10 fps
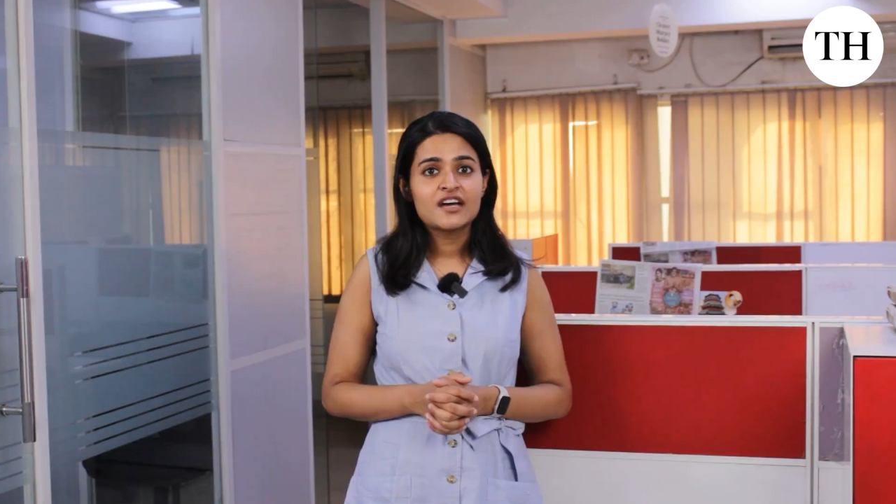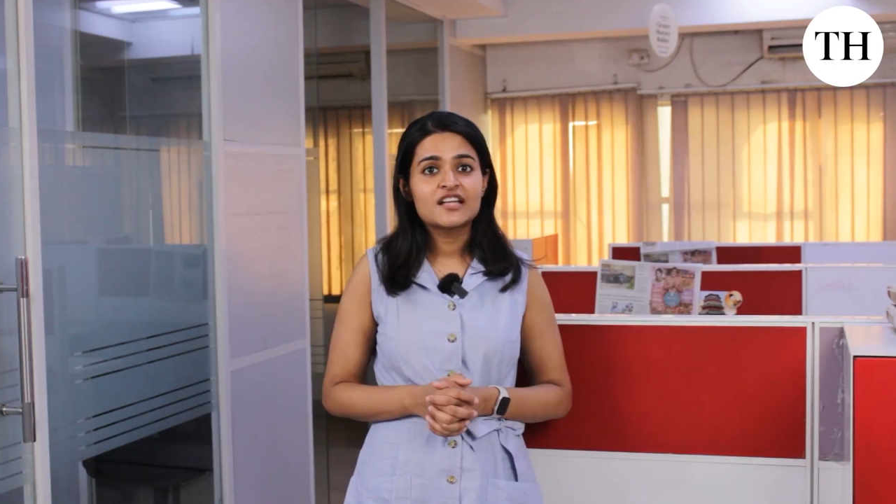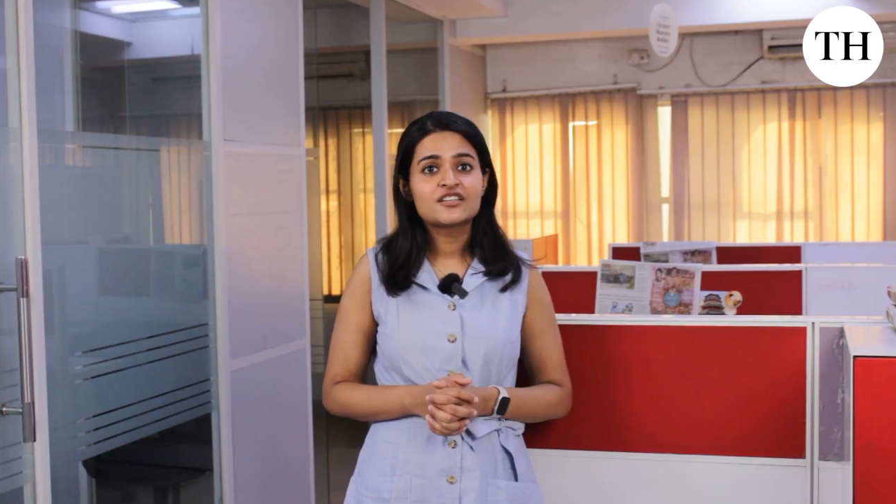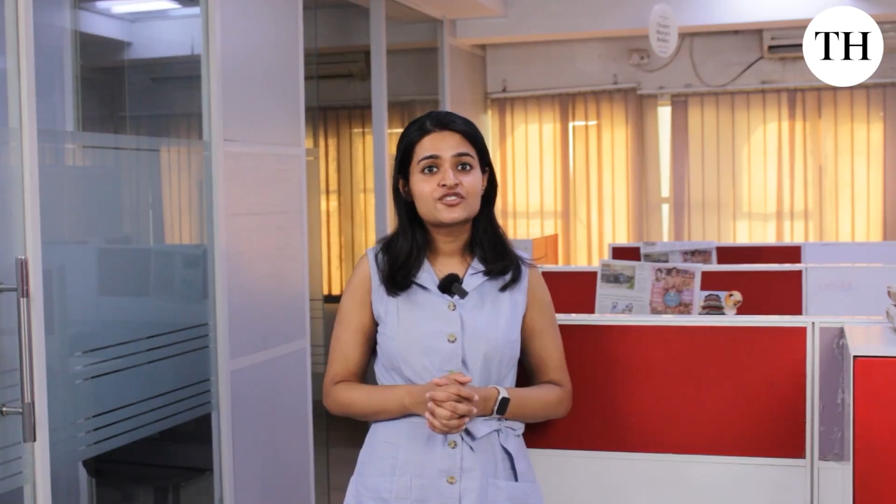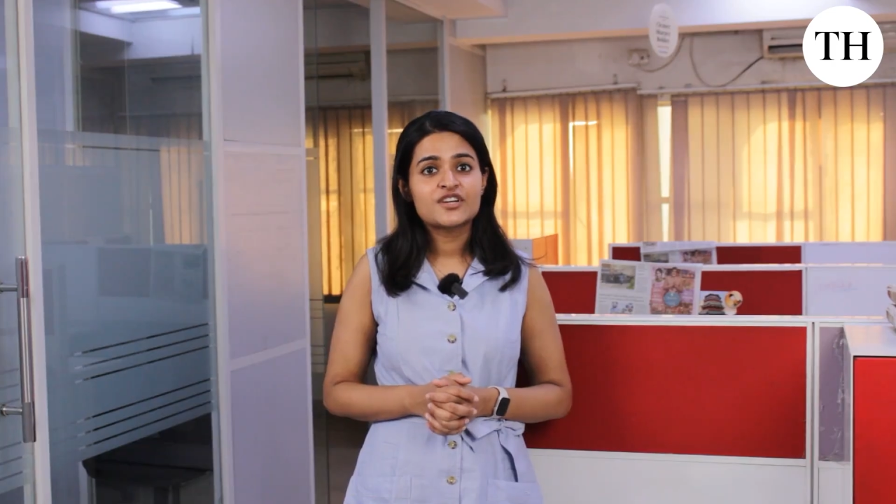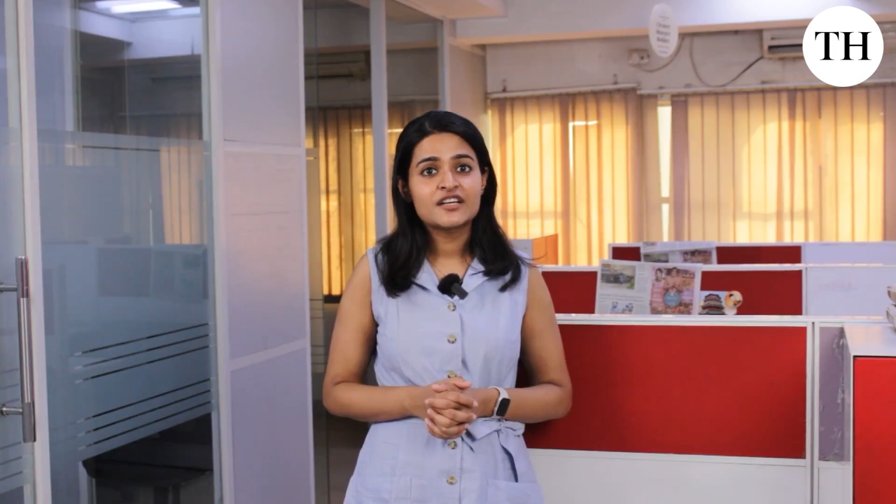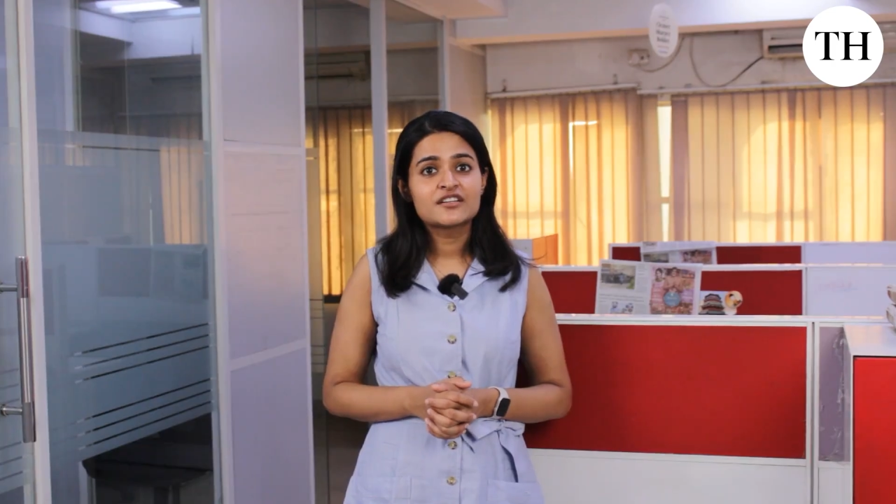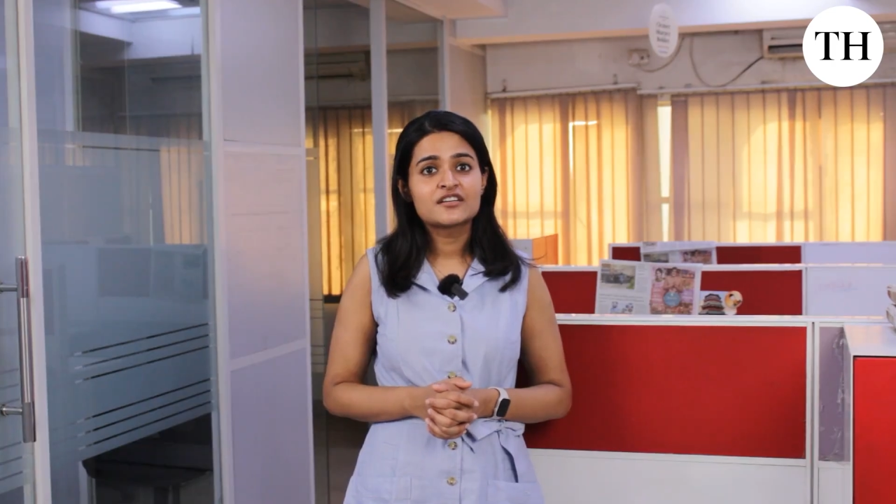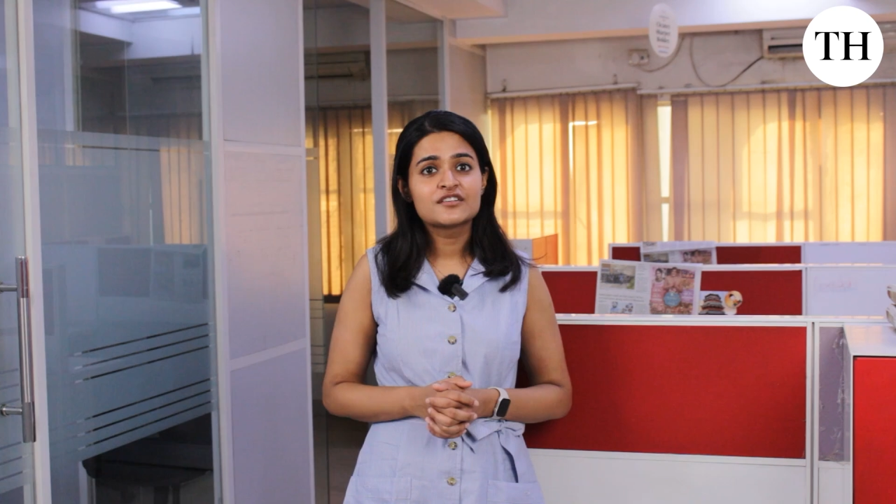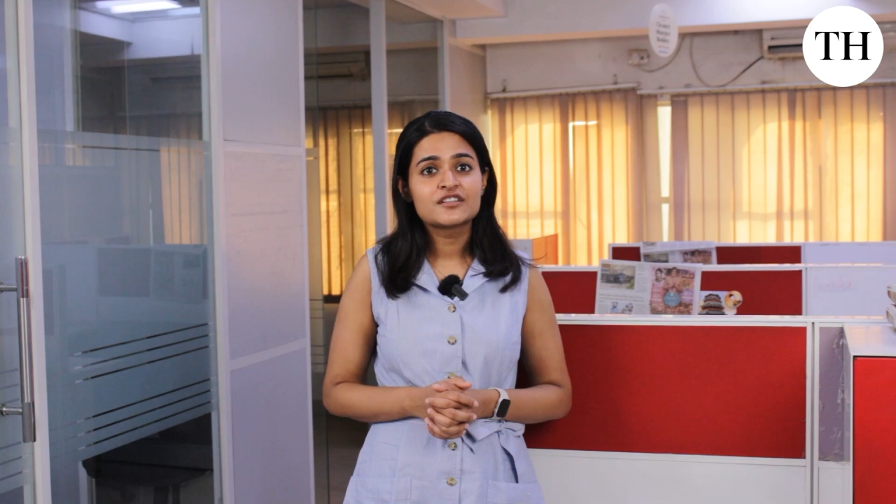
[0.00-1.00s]
and the
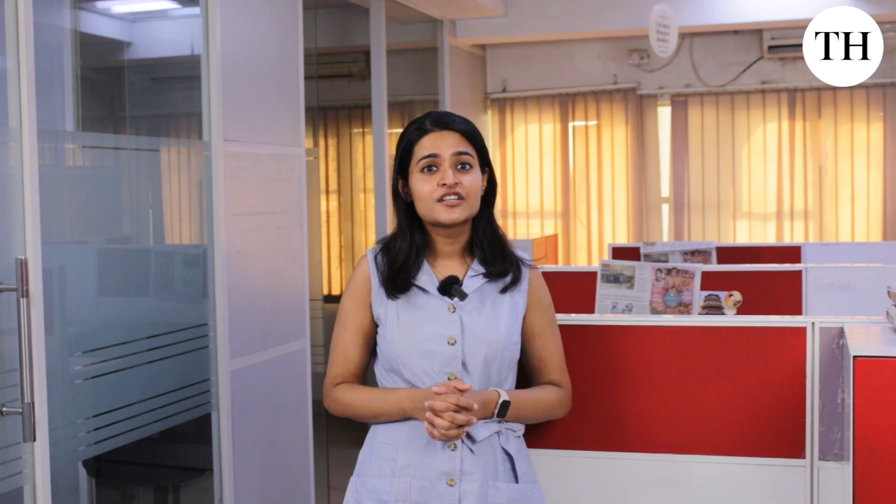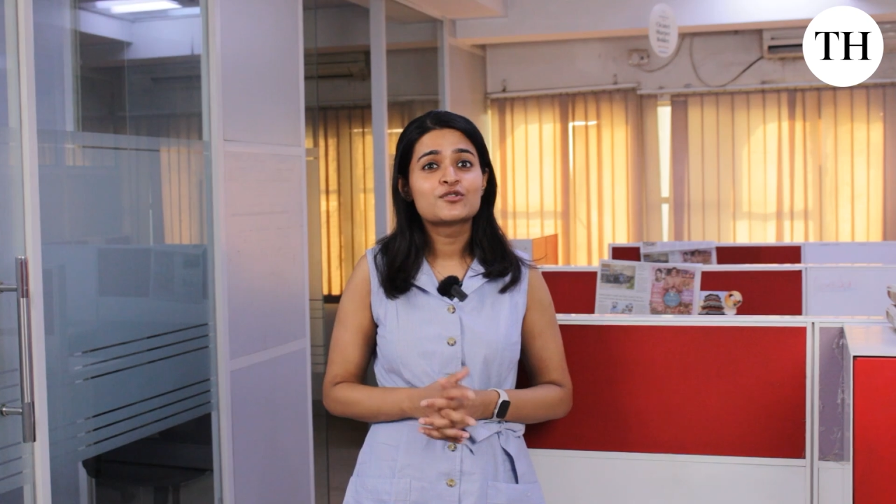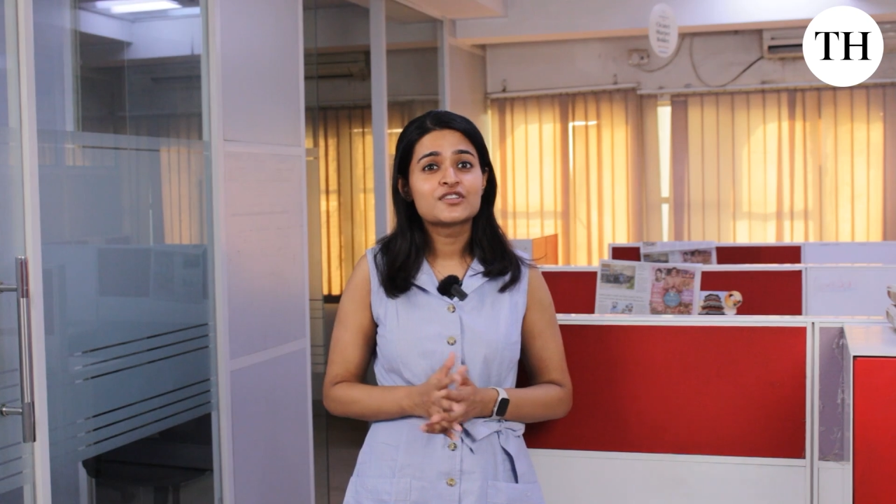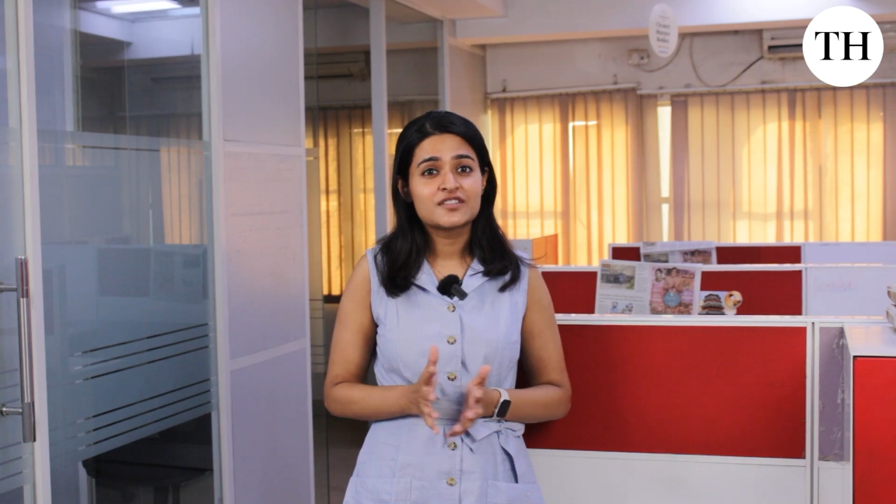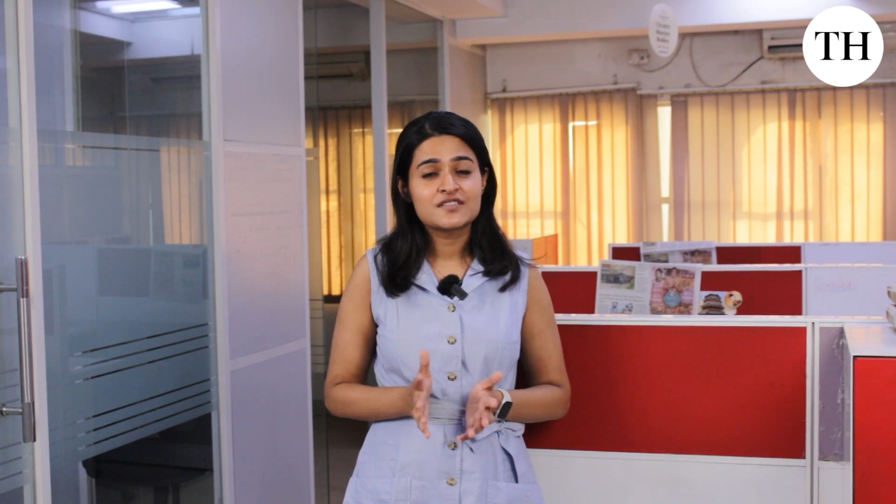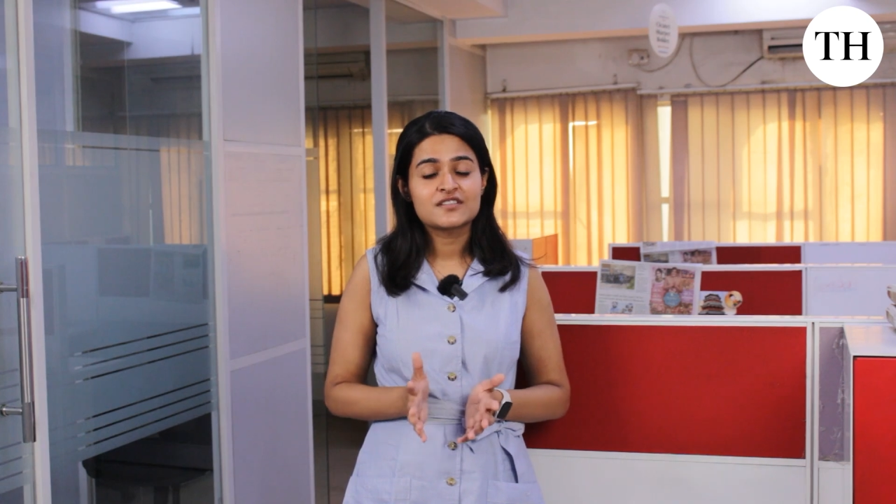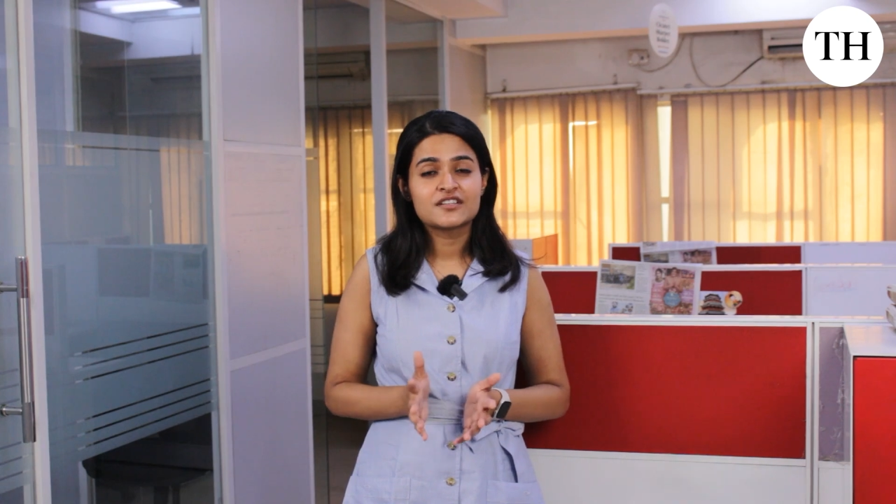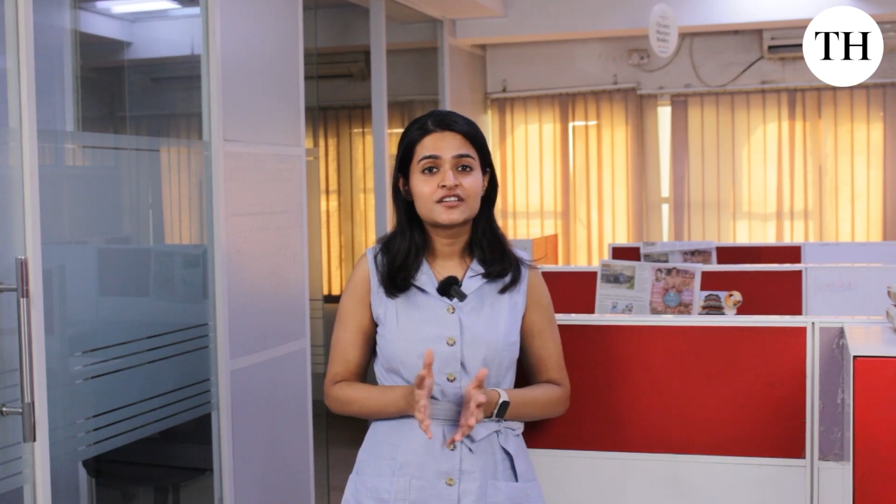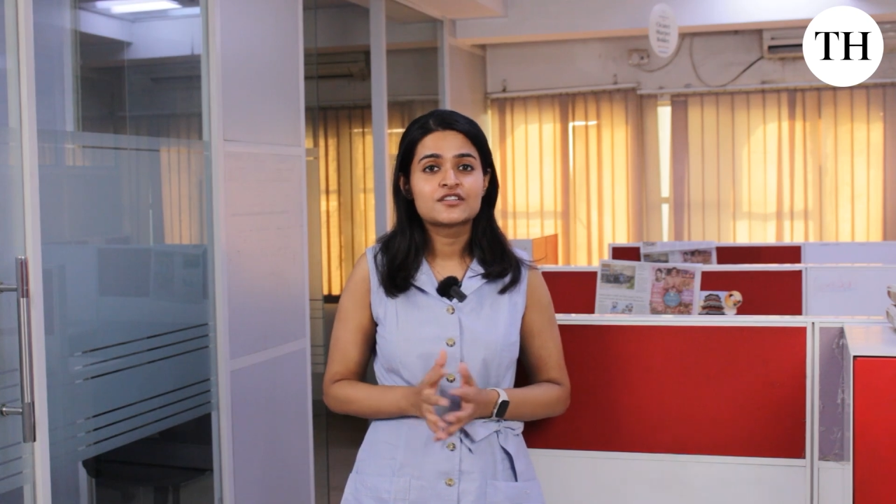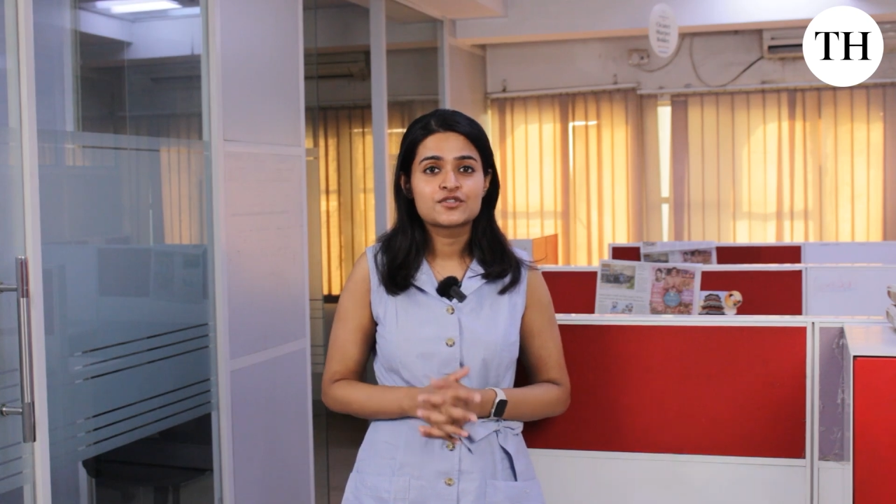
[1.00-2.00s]
trend continued this
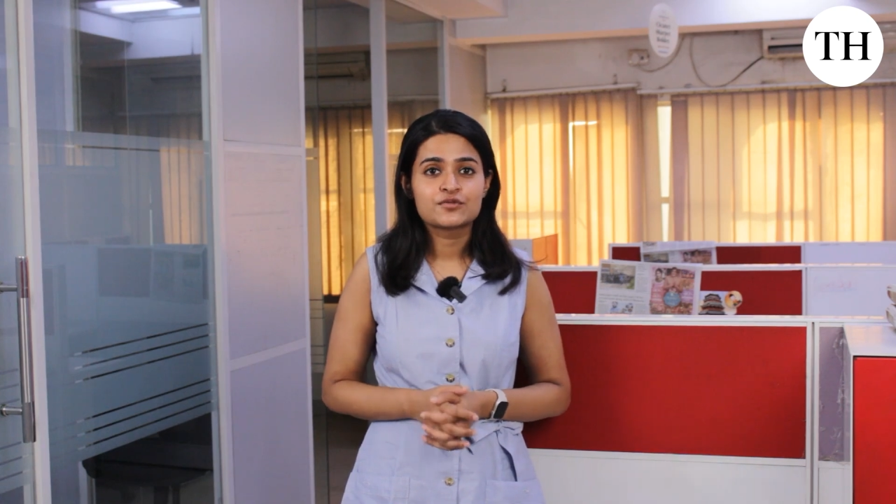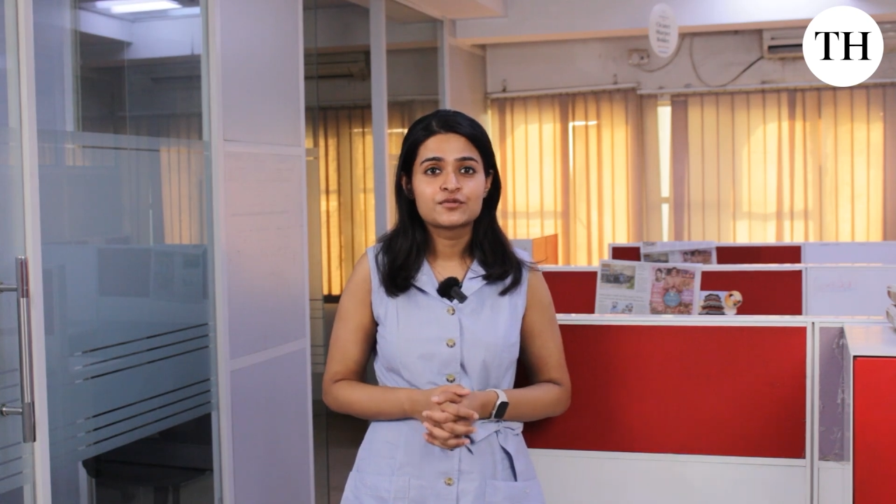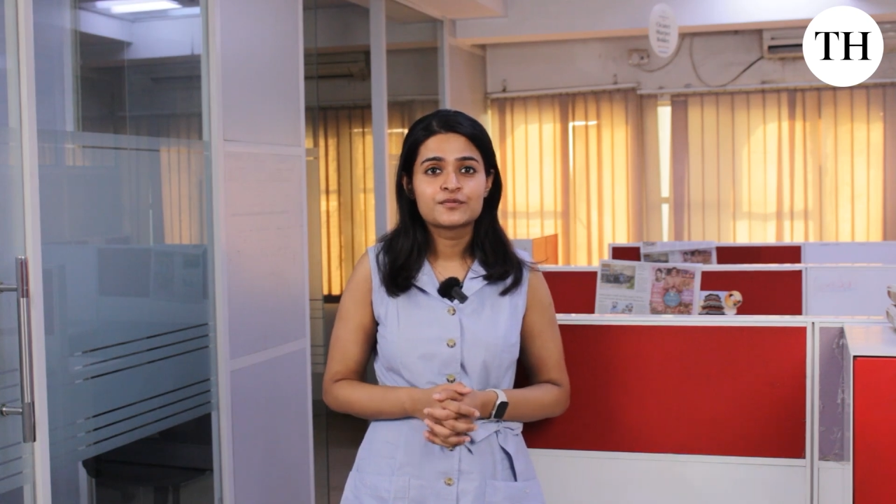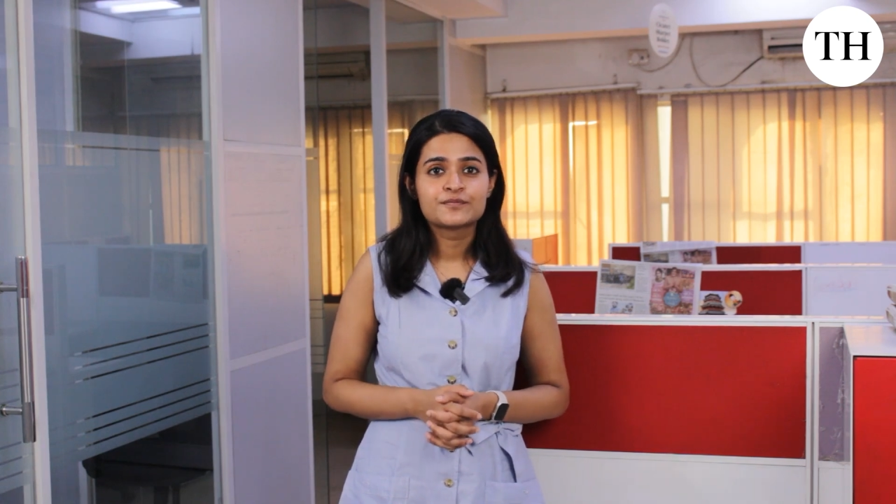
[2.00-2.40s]
year too.